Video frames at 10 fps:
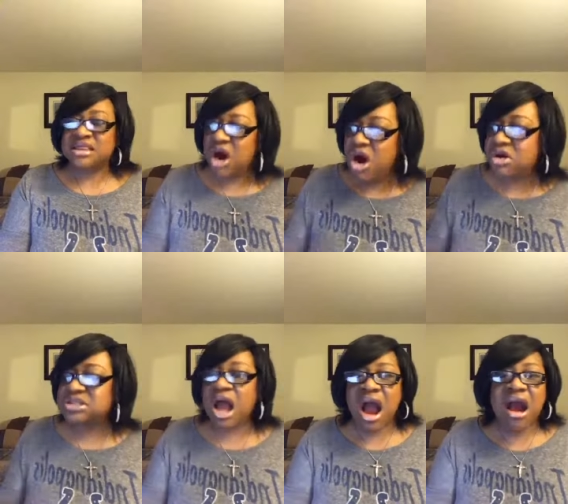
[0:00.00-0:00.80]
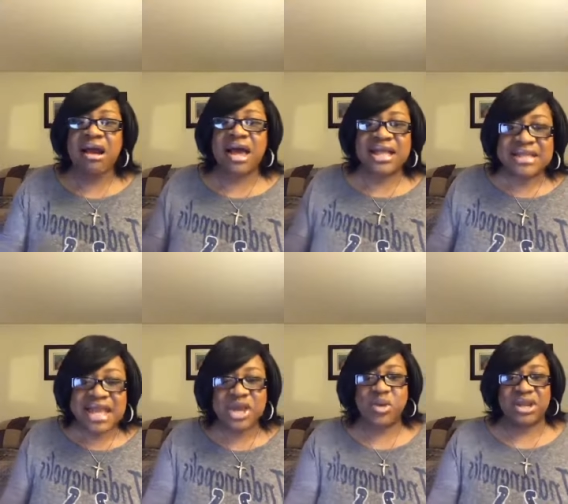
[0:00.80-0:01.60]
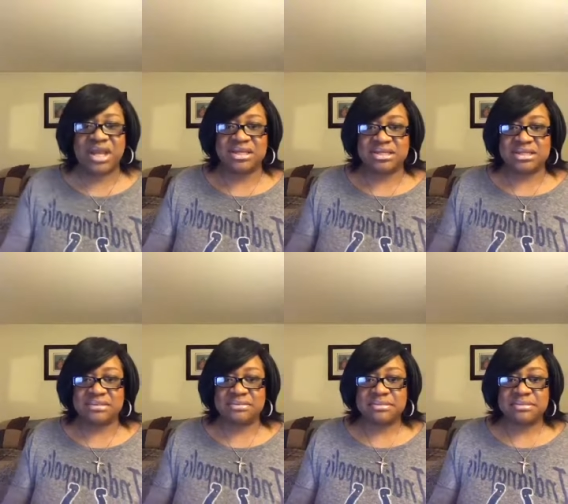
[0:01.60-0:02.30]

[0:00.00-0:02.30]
Those are iniquities,